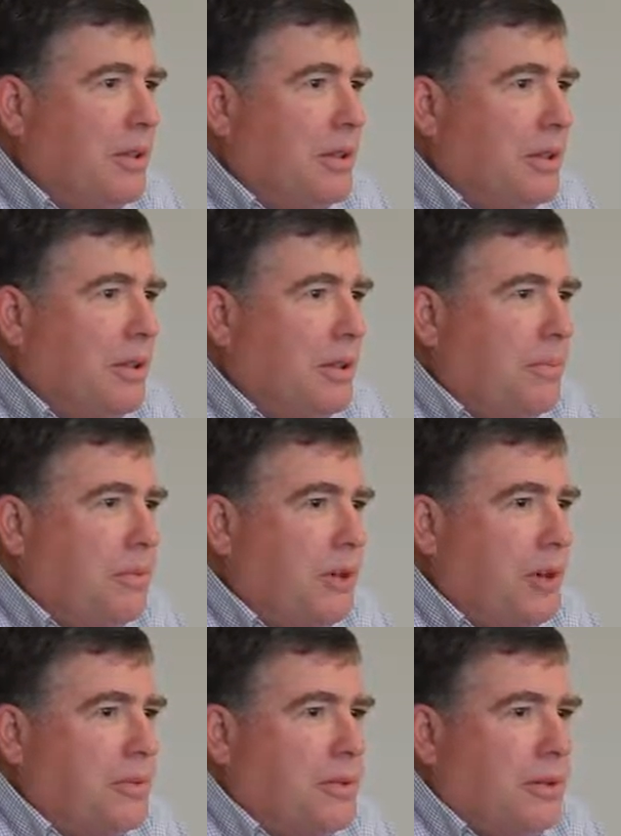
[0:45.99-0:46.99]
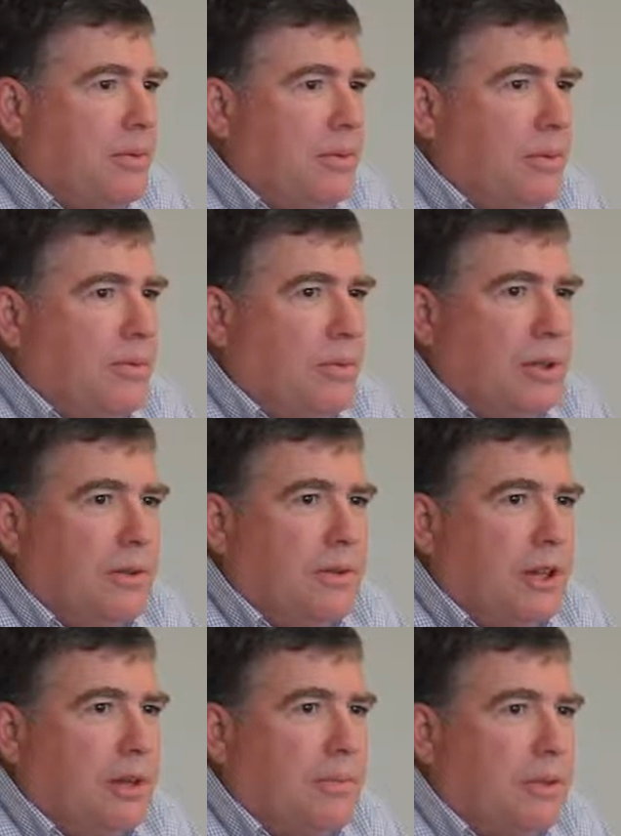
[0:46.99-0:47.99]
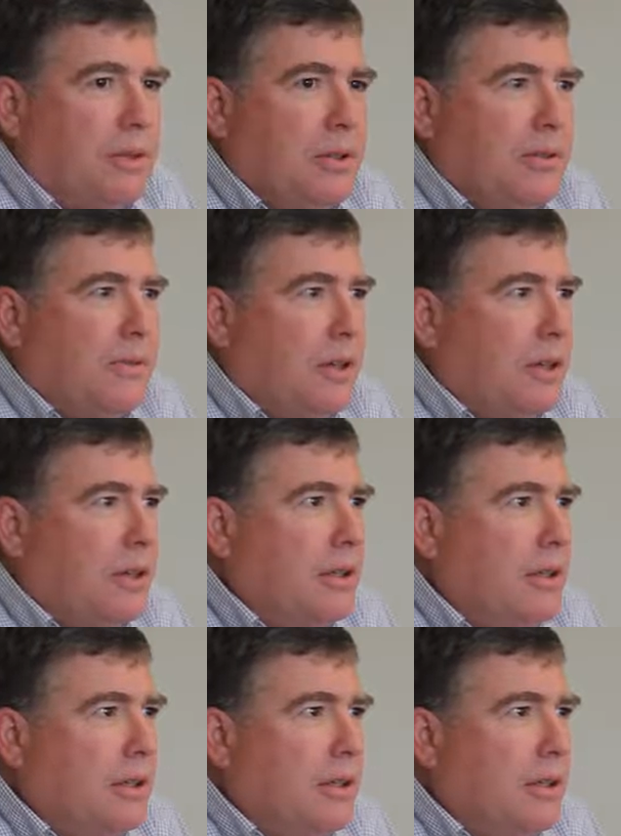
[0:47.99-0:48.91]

that perhaps I wouldn't have happened if I